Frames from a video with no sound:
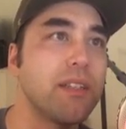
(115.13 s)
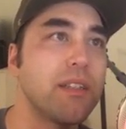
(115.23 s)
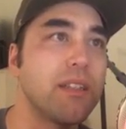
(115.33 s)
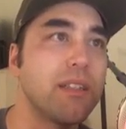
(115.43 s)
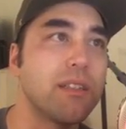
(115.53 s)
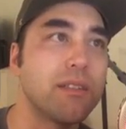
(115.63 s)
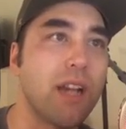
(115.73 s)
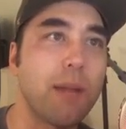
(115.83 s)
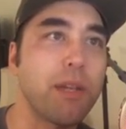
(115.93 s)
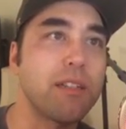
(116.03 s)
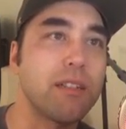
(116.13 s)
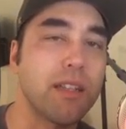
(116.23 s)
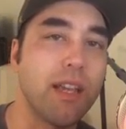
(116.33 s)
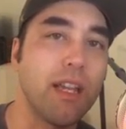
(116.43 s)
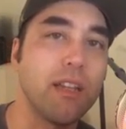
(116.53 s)
the timeline of the
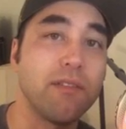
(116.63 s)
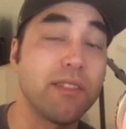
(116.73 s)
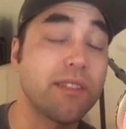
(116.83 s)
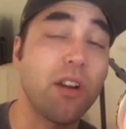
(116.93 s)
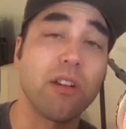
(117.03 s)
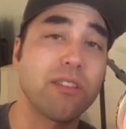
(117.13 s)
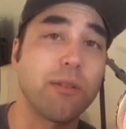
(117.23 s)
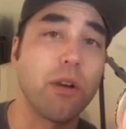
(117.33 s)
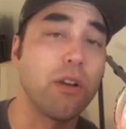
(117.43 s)
cave starts uh,